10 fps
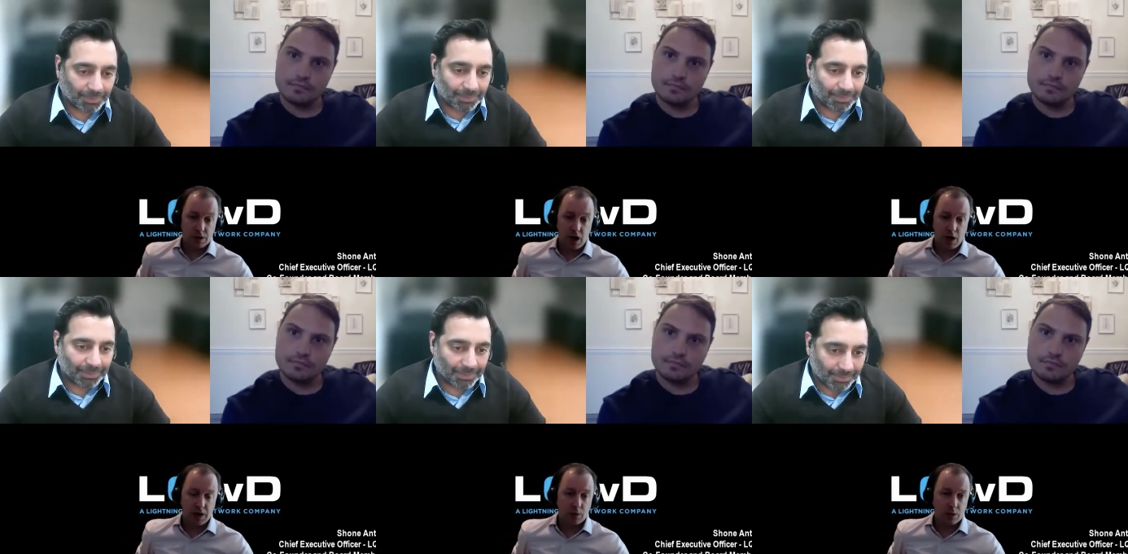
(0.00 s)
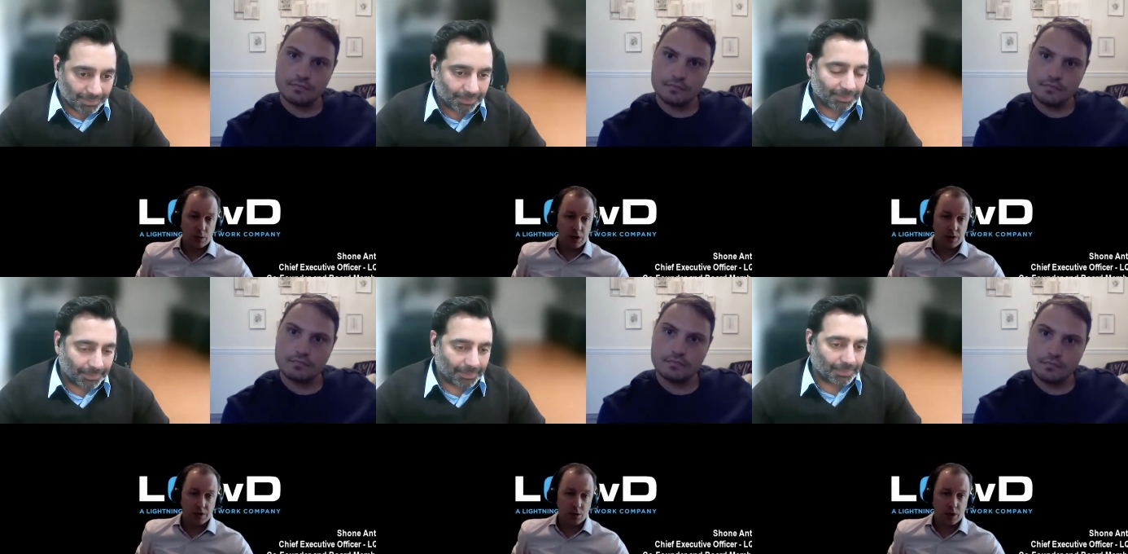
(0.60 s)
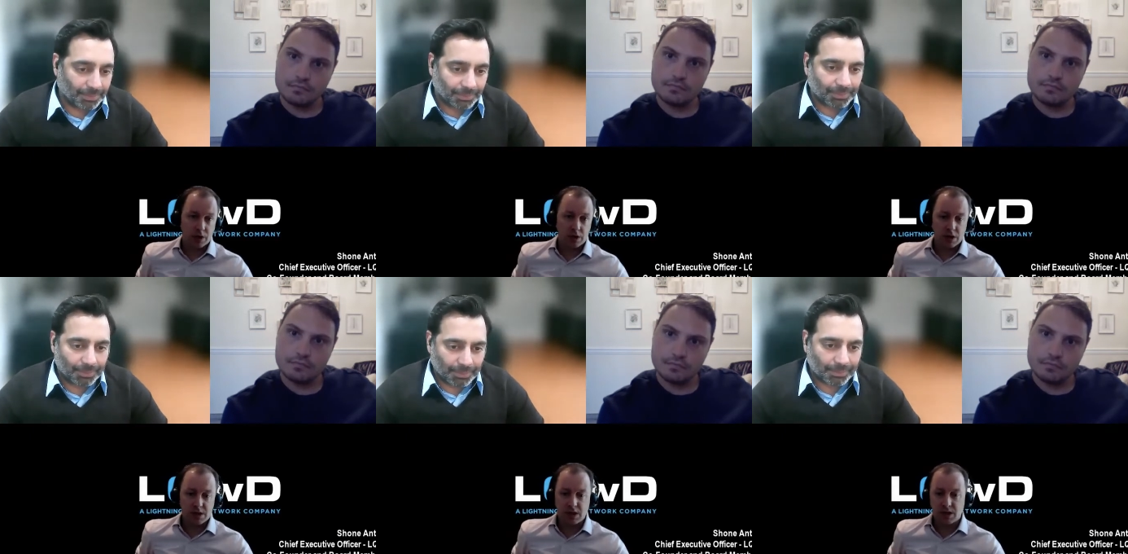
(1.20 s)
Speaker 1: coming. We, we know that they're working on
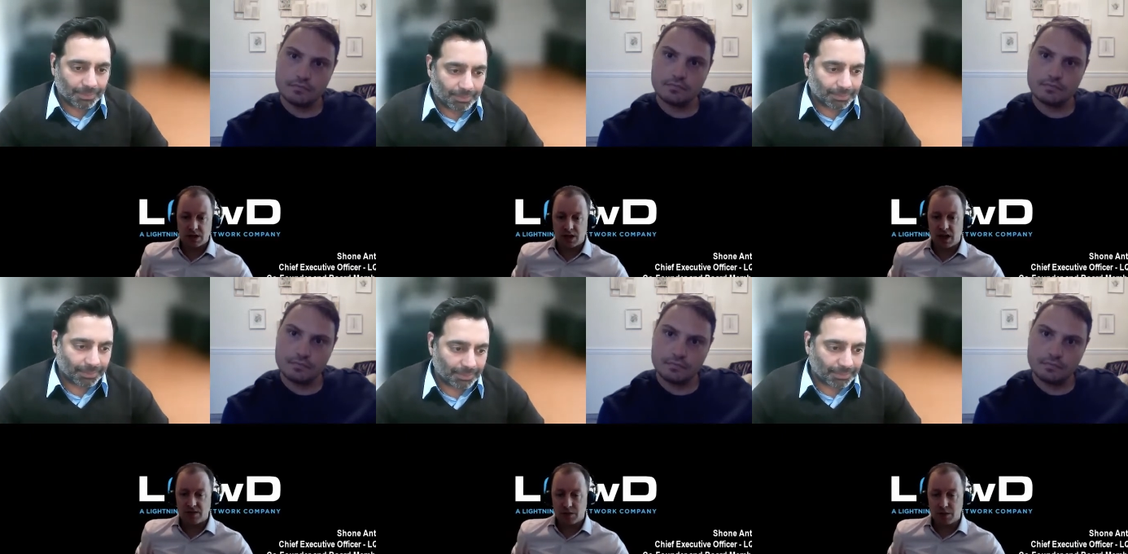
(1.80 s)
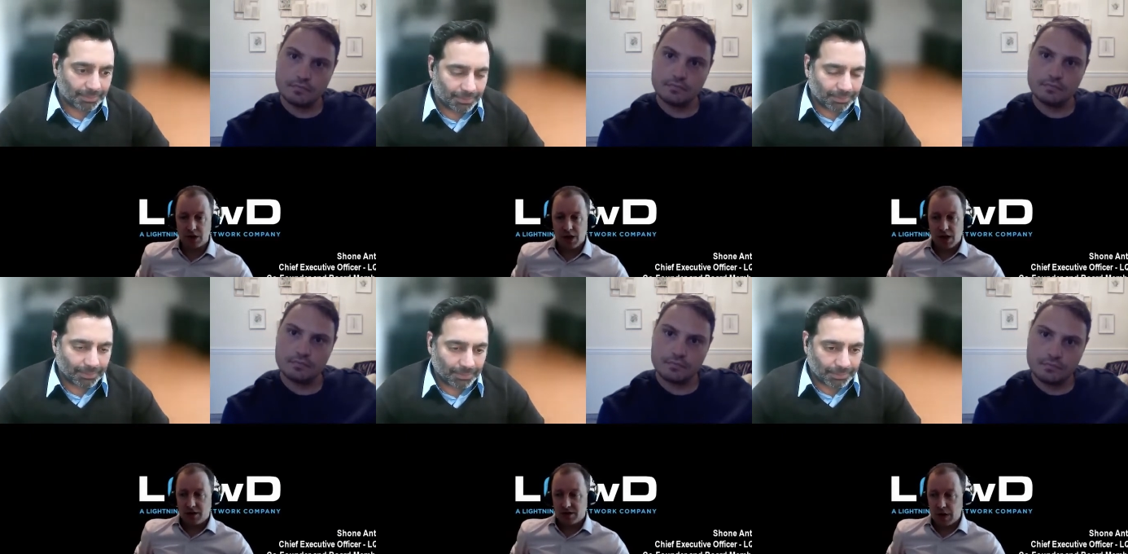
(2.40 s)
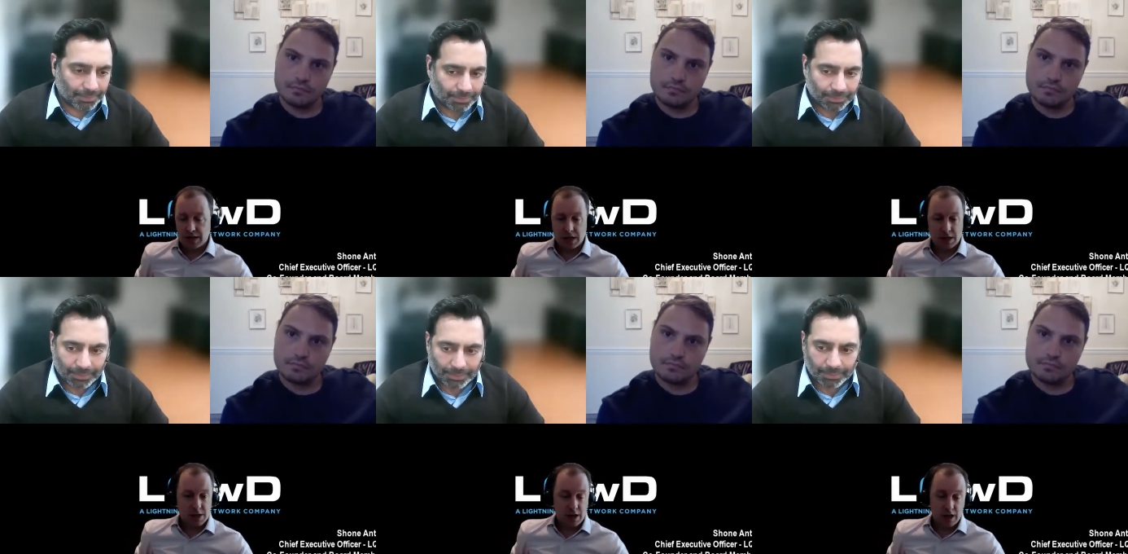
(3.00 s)
listings. They have some some ideas
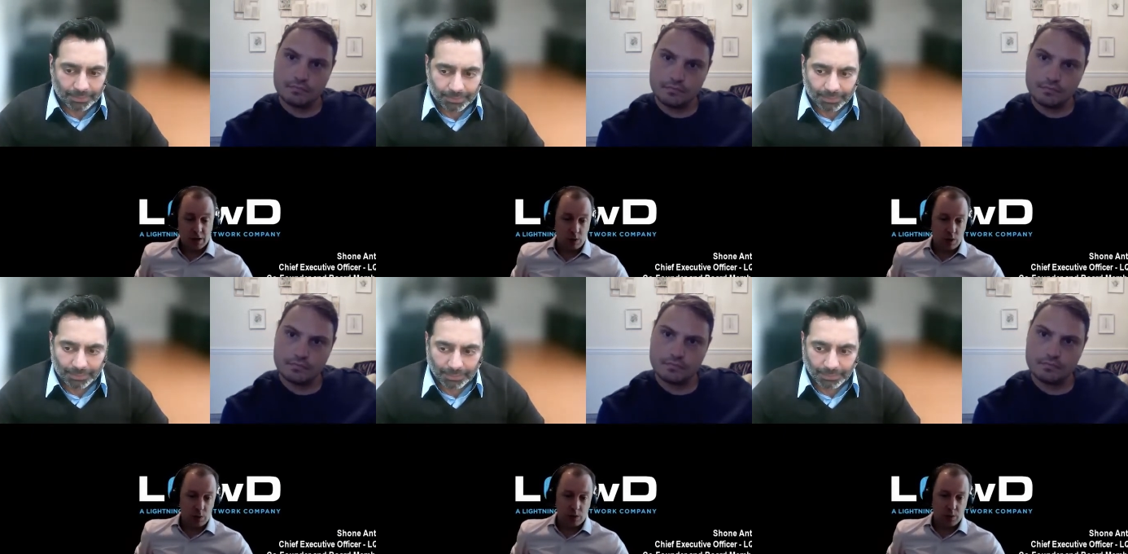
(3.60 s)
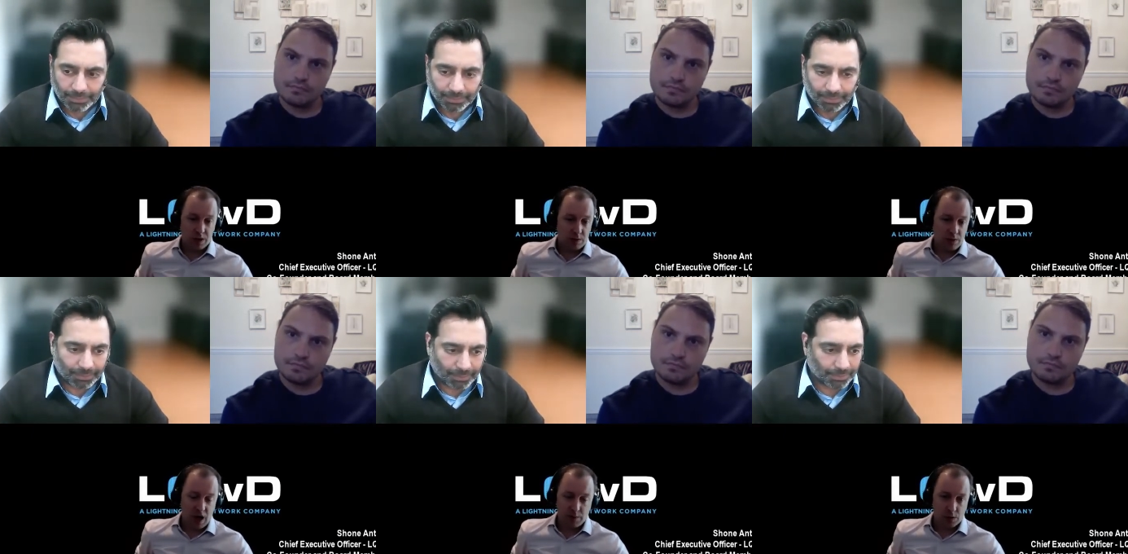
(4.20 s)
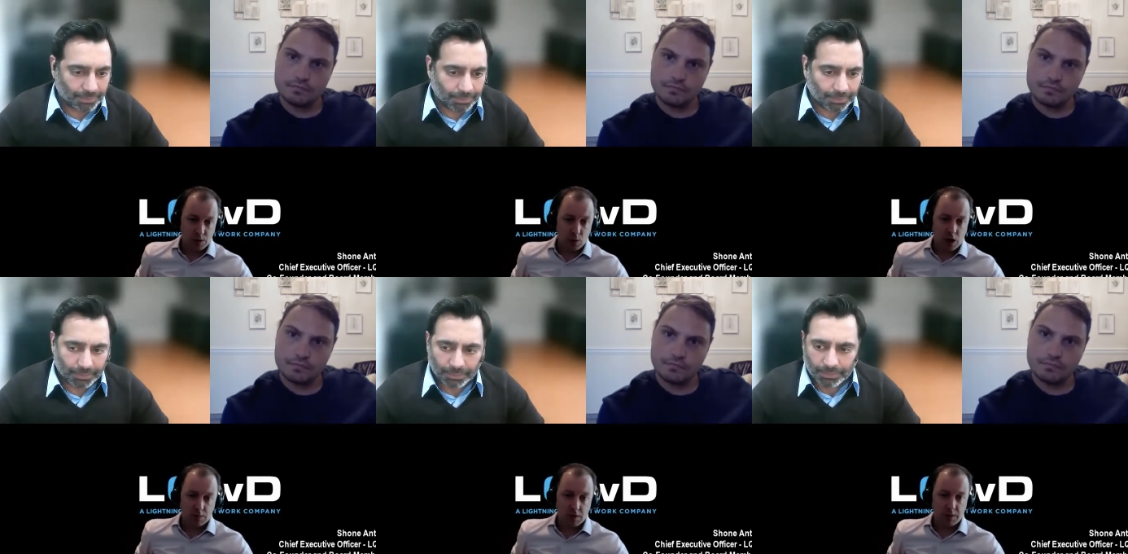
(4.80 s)
there, and we we we absolutely
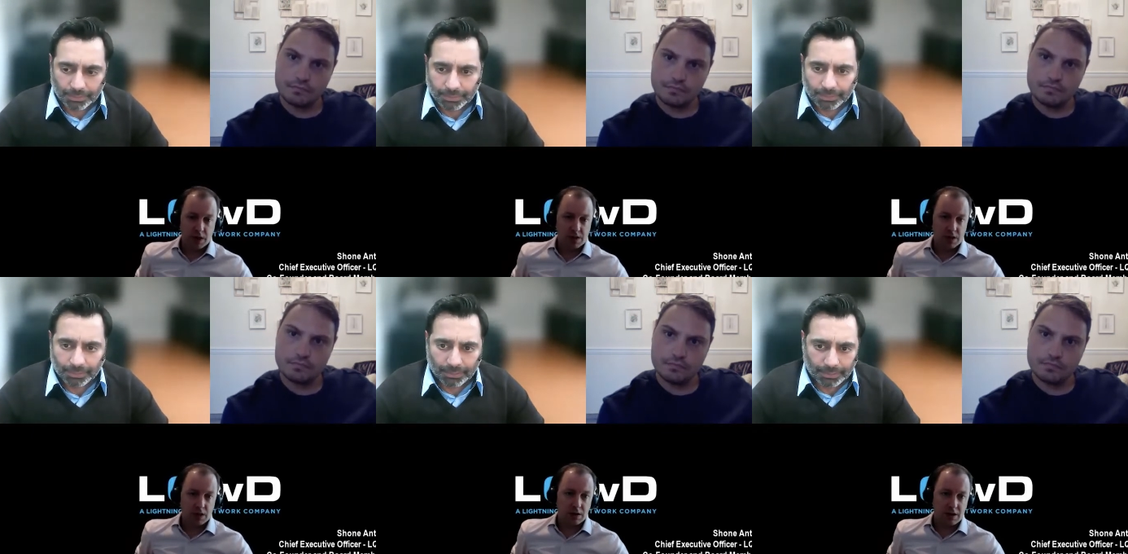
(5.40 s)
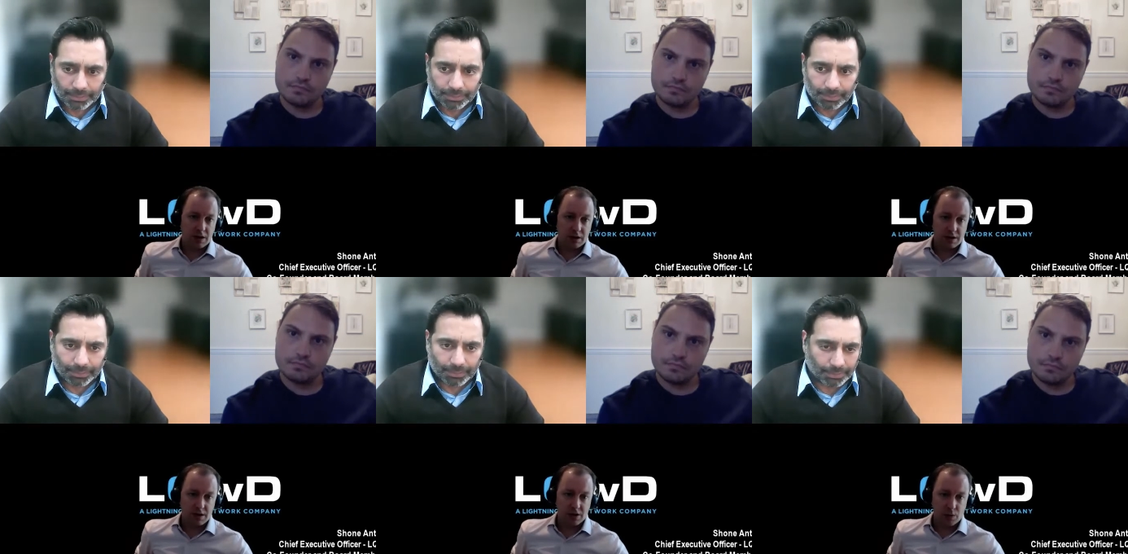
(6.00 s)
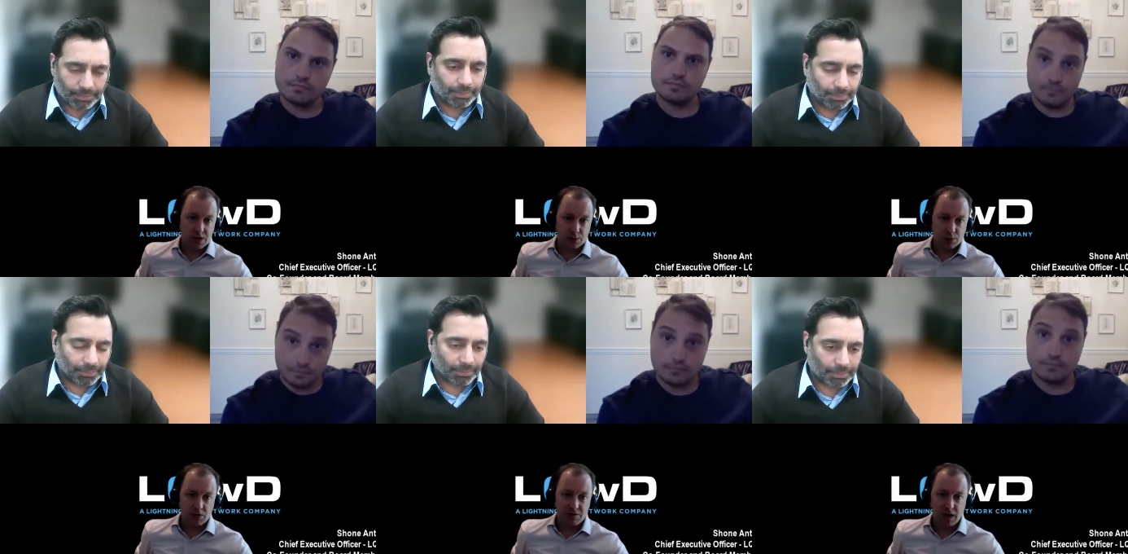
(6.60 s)
welcome it, because it'll it'll continue to raise the
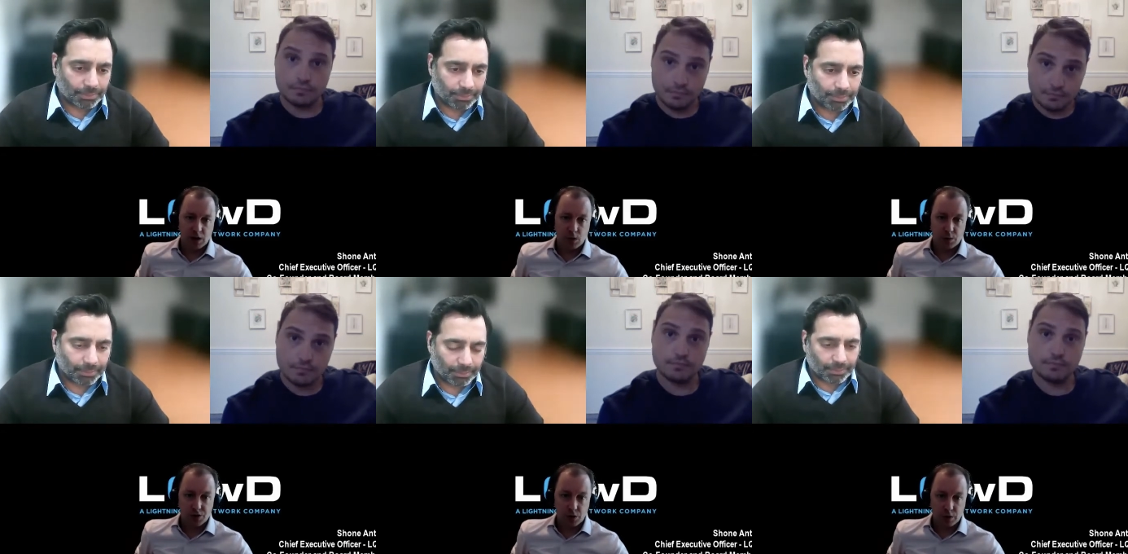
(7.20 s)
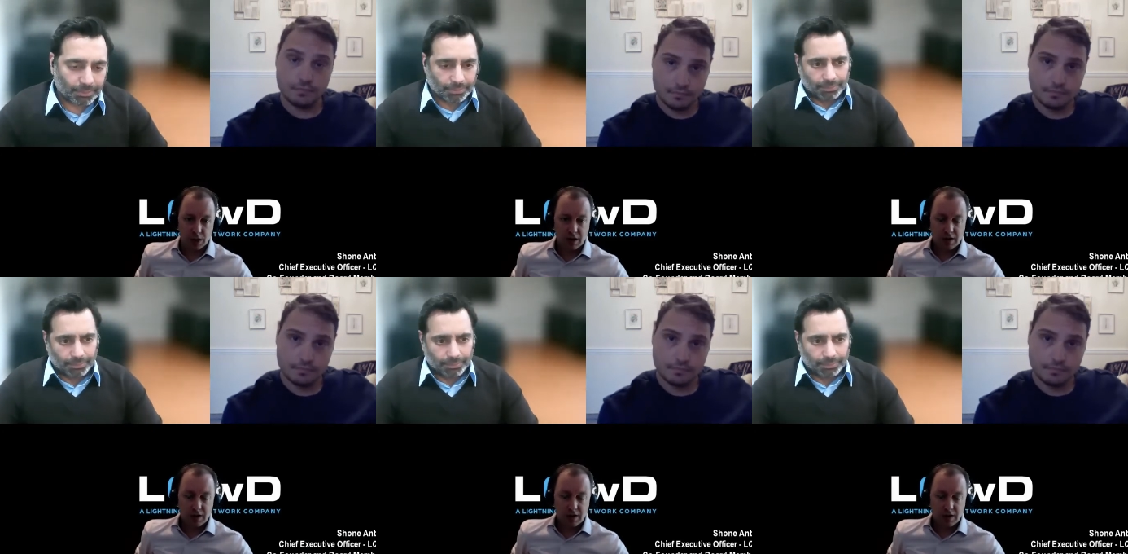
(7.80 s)
profile of what we're doing.